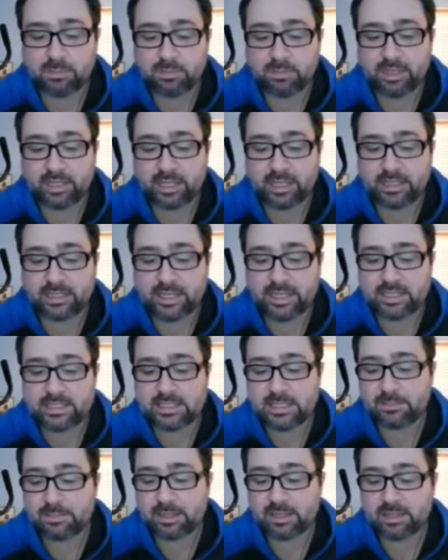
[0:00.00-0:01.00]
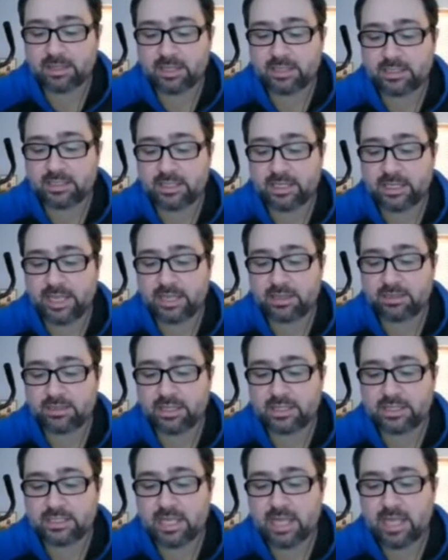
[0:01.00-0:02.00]
But like, they typically like to negate
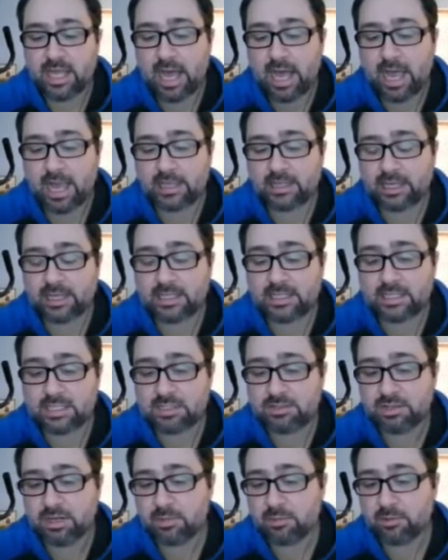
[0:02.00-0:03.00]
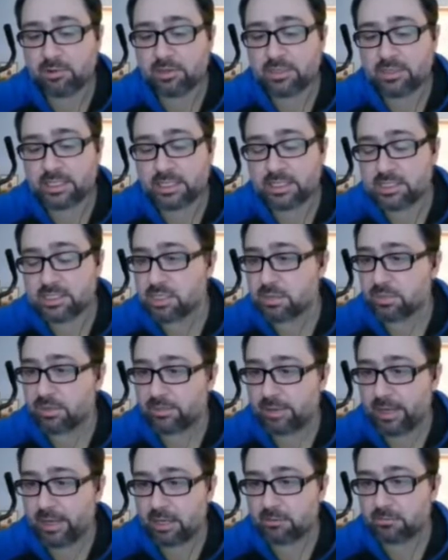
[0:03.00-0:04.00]
things. I like this unit more as like a
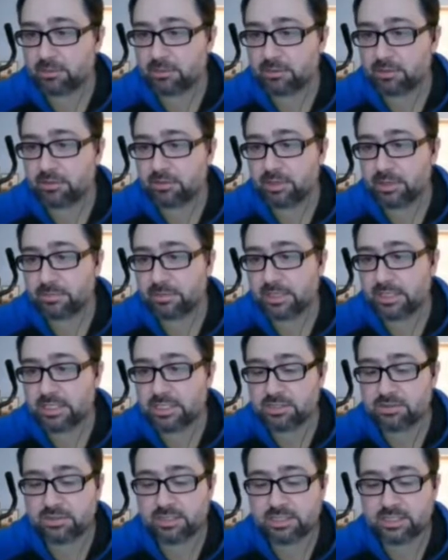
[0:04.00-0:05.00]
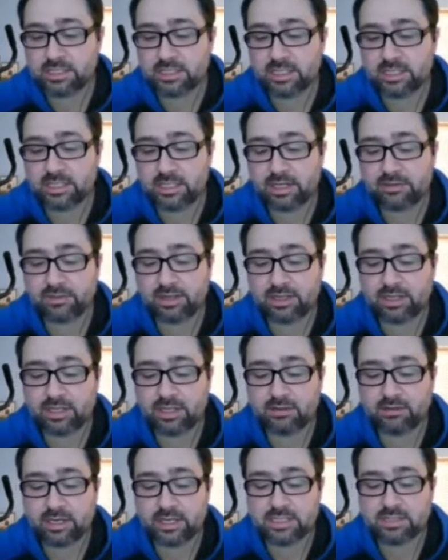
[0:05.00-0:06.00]
Super Battle Road unit because you can stun and
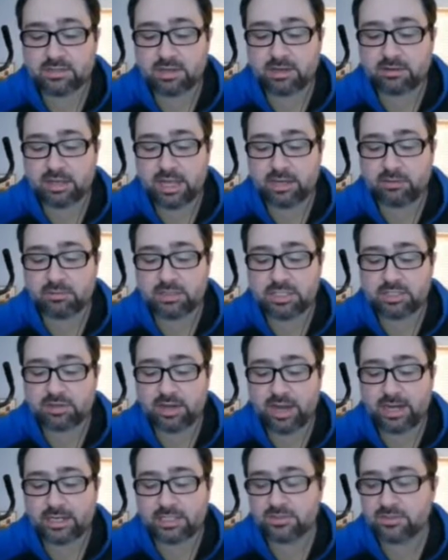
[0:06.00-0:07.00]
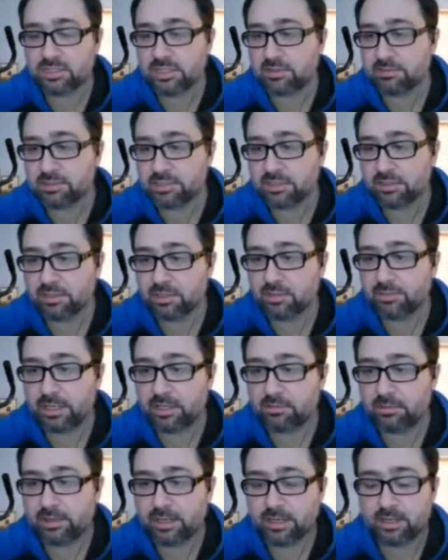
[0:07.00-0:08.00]
everything, right? So I kind of wish their active skill was a little
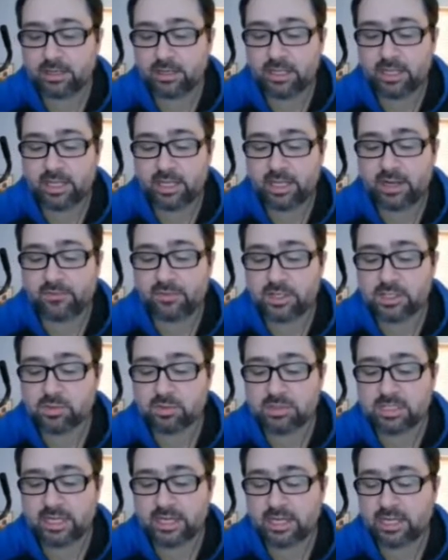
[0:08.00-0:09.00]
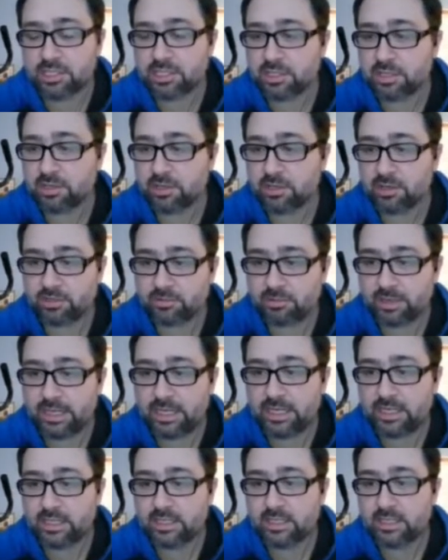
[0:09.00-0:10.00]
bit quicker. If this was like a turn
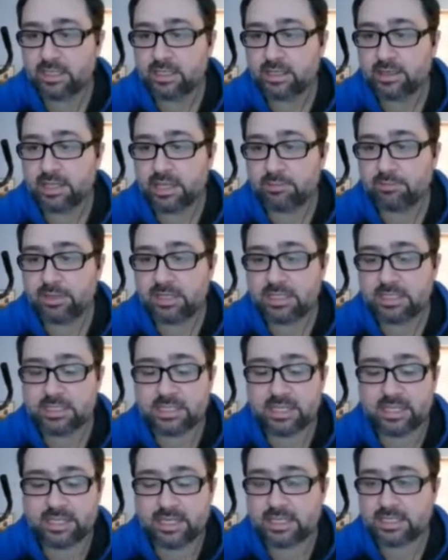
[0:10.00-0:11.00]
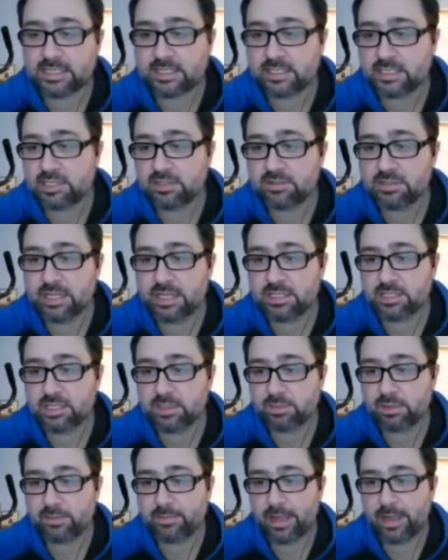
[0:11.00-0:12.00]
3, then we could say, yes, let's use that in
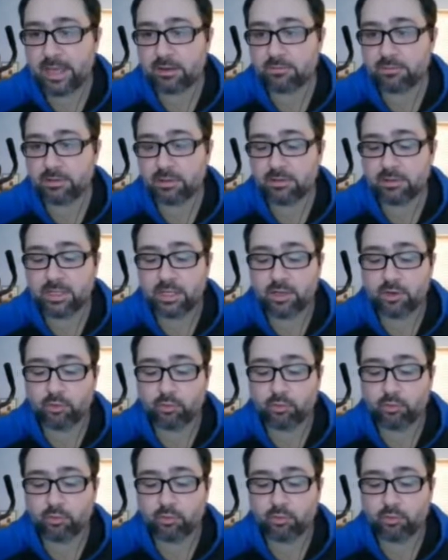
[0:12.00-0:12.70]
Super Battle Road,